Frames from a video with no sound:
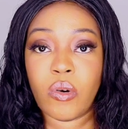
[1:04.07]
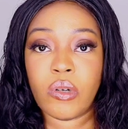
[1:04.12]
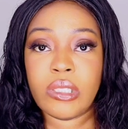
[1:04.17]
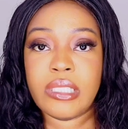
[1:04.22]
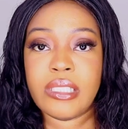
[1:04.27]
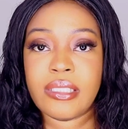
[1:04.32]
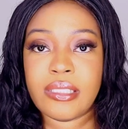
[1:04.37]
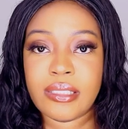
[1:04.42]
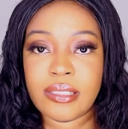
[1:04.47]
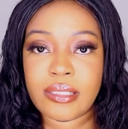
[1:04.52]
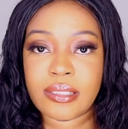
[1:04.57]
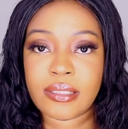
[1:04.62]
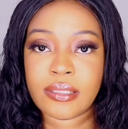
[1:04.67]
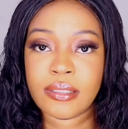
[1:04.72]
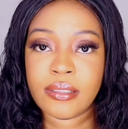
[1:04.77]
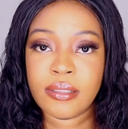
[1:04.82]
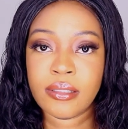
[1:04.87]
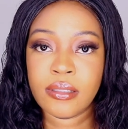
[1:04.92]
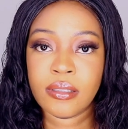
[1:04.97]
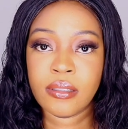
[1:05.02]
goddesses.
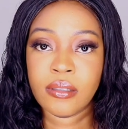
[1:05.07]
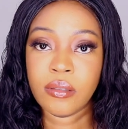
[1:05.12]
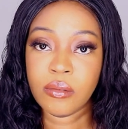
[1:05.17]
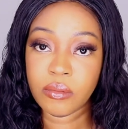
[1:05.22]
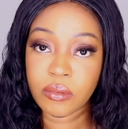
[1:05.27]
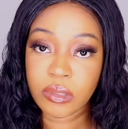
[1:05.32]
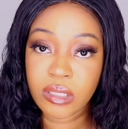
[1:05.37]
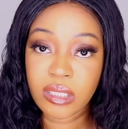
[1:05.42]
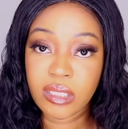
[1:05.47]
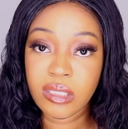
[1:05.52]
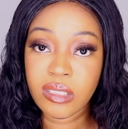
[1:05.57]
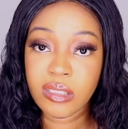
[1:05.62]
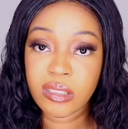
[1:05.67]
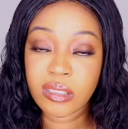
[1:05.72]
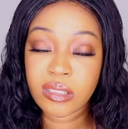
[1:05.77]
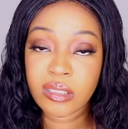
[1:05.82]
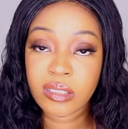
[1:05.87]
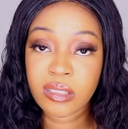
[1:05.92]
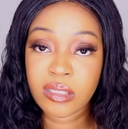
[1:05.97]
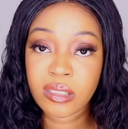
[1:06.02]
Really?
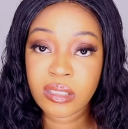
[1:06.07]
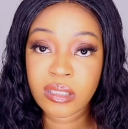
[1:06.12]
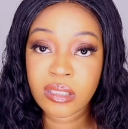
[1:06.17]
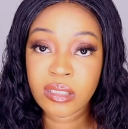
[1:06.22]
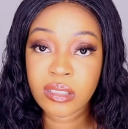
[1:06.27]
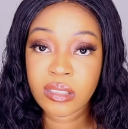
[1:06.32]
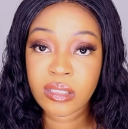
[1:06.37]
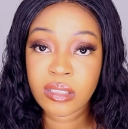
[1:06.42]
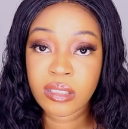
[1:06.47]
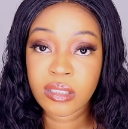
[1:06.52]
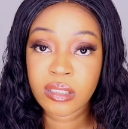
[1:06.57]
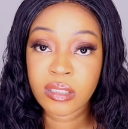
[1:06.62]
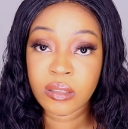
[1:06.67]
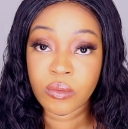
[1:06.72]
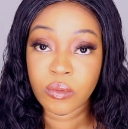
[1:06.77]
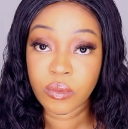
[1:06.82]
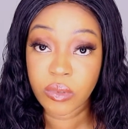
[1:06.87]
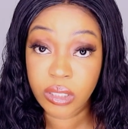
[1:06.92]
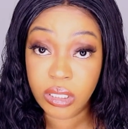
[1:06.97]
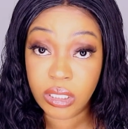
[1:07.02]

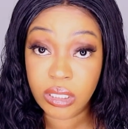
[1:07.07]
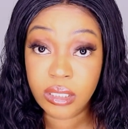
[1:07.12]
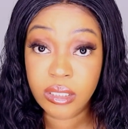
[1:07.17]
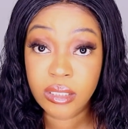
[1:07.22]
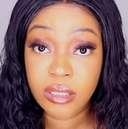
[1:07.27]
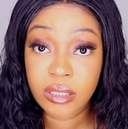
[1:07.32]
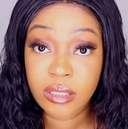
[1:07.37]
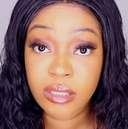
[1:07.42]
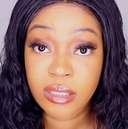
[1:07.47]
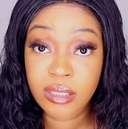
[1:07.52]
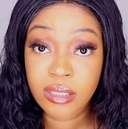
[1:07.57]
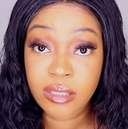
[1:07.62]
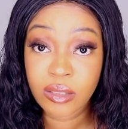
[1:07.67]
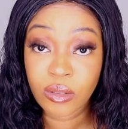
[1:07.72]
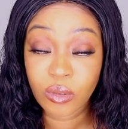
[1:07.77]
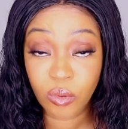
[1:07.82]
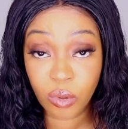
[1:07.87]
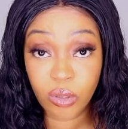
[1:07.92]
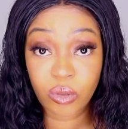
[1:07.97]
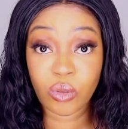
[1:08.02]
Really?
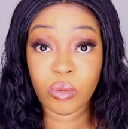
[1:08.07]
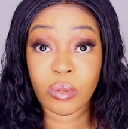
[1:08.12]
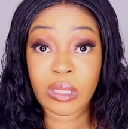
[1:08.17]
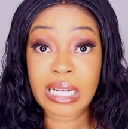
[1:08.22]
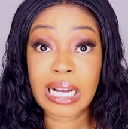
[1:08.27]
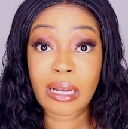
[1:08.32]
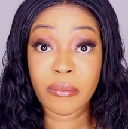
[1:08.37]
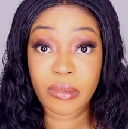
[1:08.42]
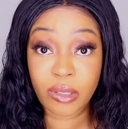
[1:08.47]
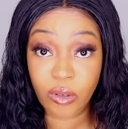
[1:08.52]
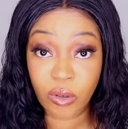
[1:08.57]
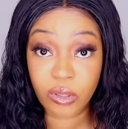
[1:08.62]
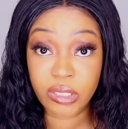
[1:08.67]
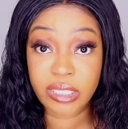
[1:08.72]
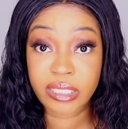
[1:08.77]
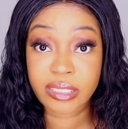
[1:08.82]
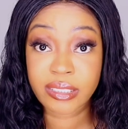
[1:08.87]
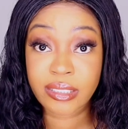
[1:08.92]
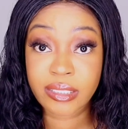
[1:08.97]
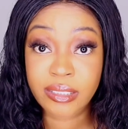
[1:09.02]
You want to become a
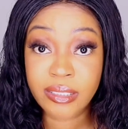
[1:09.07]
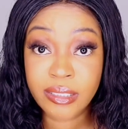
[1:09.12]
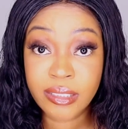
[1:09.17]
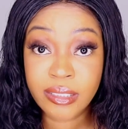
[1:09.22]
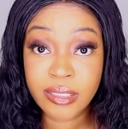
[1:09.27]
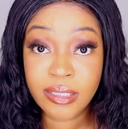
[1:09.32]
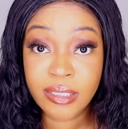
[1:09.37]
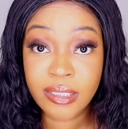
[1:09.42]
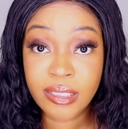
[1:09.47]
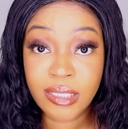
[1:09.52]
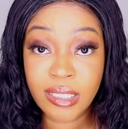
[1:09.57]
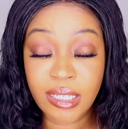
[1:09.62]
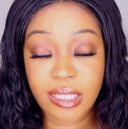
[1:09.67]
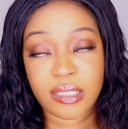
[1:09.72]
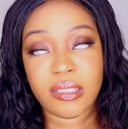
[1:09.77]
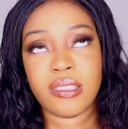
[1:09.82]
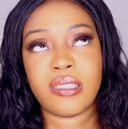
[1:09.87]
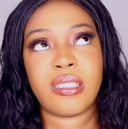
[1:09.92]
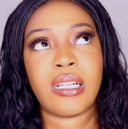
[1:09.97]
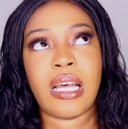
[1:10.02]
goddess?
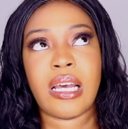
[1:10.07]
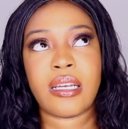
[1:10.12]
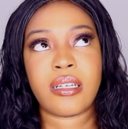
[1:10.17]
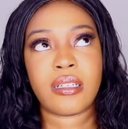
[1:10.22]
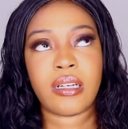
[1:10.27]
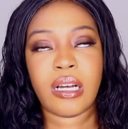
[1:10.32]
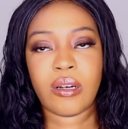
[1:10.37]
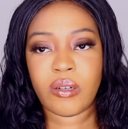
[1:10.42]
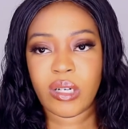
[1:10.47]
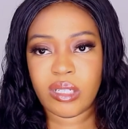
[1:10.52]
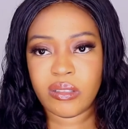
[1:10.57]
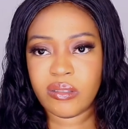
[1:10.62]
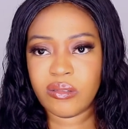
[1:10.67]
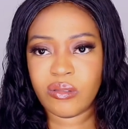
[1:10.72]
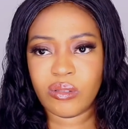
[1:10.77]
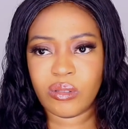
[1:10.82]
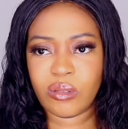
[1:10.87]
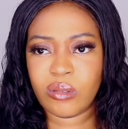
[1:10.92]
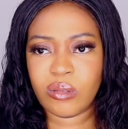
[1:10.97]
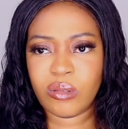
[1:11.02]
And it's like
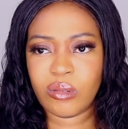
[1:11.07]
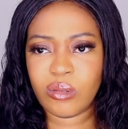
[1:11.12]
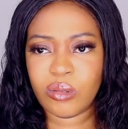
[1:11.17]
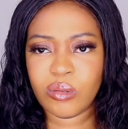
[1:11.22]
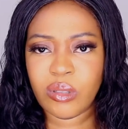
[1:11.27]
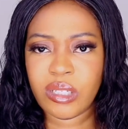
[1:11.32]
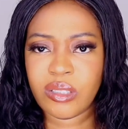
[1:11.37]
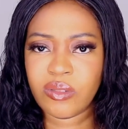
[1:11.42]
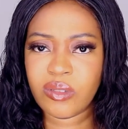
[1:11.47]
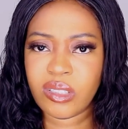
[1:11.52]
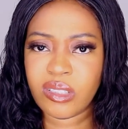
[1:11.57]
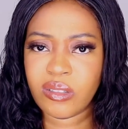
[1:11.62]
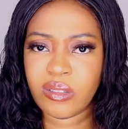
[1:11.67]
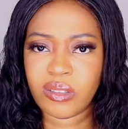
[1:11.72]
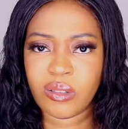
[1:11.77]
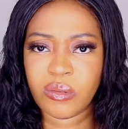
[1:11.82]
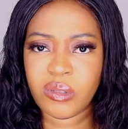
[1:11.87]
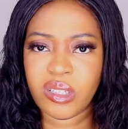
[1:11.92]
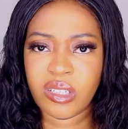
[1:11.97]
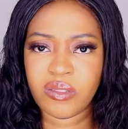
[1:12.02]
around $200 or
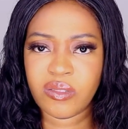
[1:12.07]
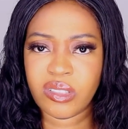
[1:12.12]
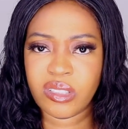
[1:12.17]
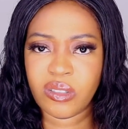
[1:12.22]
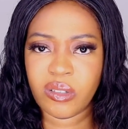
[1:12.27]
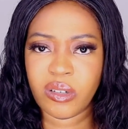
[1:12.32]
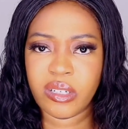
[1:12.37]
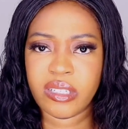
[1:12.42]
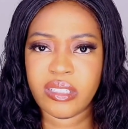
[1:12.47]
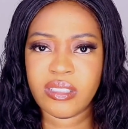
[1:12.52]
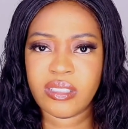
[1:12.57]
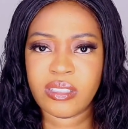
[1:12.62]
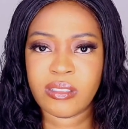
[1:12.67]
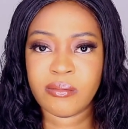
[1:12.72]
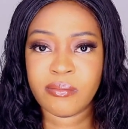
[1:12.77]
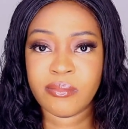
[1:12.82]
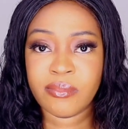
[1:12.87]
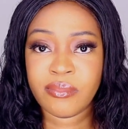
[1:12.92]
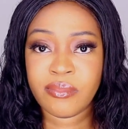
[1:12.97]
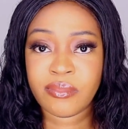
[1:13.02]
$300.
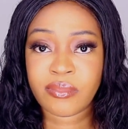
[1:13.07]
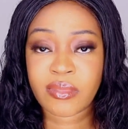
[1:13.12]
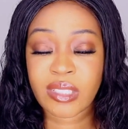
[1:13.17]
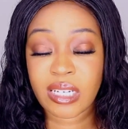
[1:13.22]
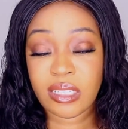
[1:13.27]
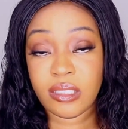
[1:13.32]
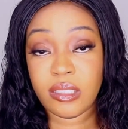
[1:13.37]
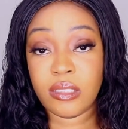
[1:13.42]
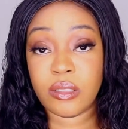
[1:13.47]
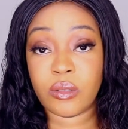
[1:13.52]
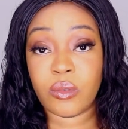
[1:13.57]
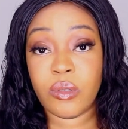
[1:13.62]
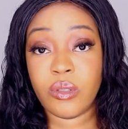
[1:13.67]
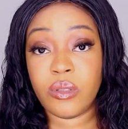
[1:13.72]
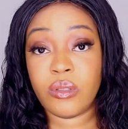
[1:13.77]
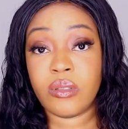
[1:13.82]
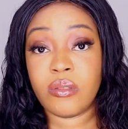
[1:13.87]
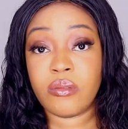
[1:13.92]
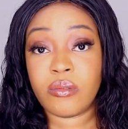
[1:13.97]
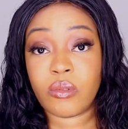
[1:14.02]
And she's going
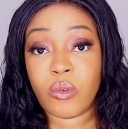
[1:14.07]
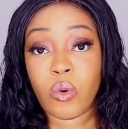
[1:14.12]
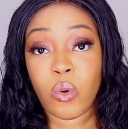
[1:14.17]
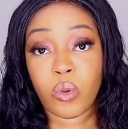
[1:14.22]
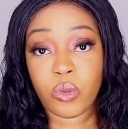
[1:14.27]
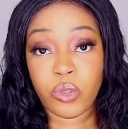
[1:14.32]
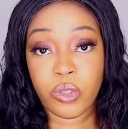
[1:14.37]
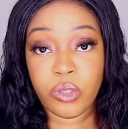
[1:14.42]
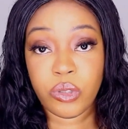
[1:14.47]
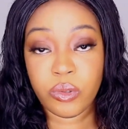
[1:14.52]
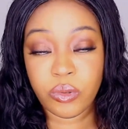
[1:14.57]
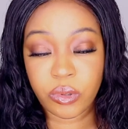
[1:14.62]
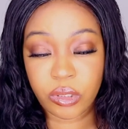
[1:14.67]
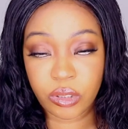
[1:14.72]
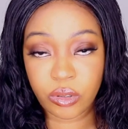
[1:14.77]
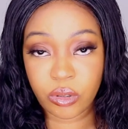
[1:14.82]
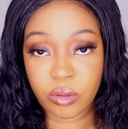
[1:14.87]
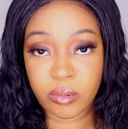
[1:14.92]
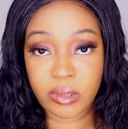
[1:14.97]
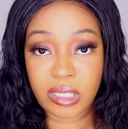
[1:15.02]
to coach you
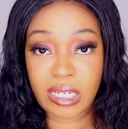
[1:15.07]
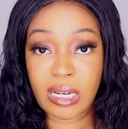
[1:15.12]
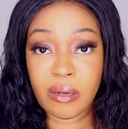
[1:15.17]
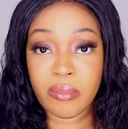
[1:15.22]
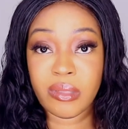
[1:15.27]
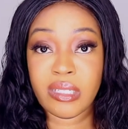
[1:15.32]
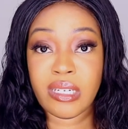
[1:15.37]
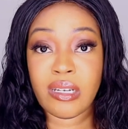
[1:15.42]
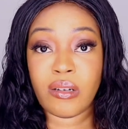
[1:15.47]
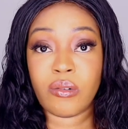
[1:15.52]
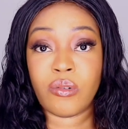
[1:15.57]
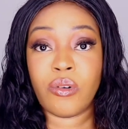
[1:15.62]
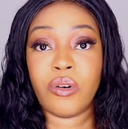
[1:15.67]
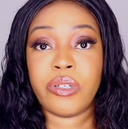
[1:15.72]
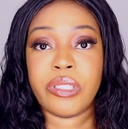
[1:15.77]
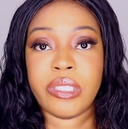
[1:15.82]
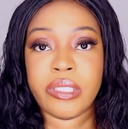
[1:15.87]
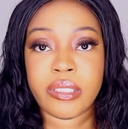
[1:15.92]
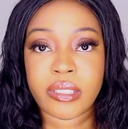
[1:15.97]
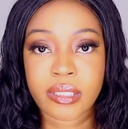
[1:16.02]
into becoming a
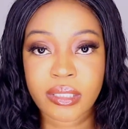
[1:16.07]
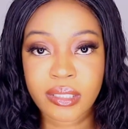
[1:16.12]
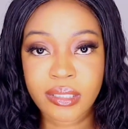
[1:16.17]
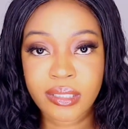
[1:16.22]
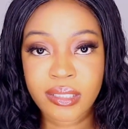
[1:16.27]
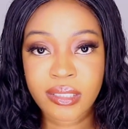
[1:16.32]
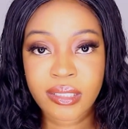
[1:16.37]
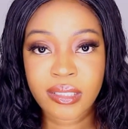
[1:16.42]
goddess.